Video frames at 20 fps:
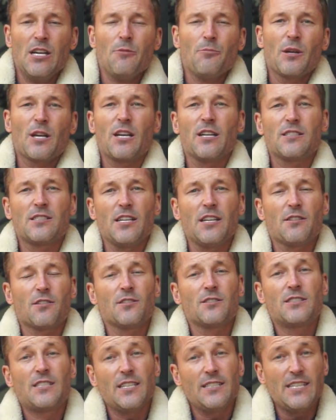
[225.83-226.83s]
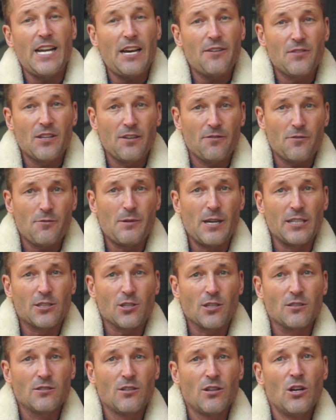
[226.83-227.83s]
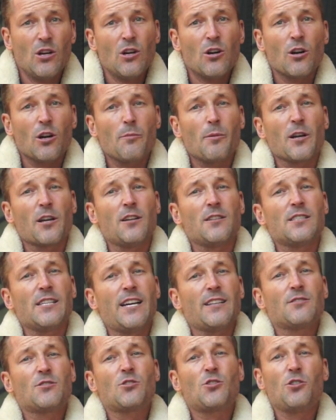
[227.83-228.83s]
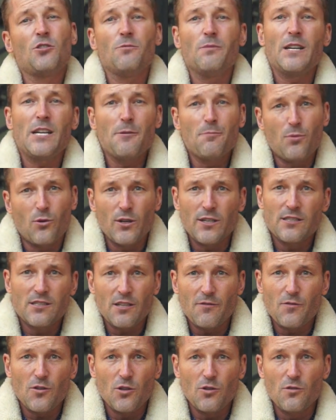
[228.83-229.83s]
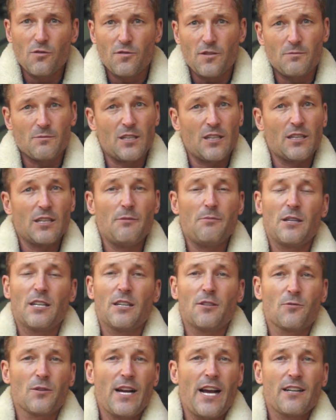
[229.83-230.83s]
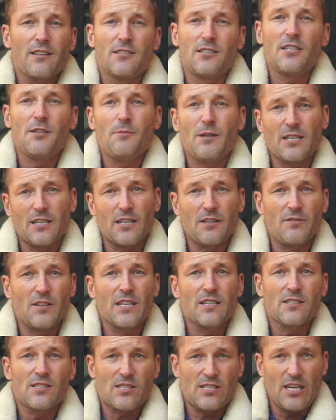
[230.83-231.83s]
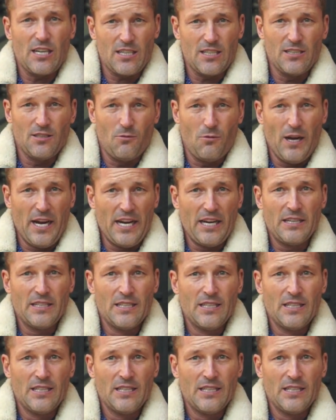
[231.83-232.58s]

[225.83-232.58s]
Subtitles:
because you either didn't have the information or because you had too many points of view from the limited reality you've been living stuck in the way.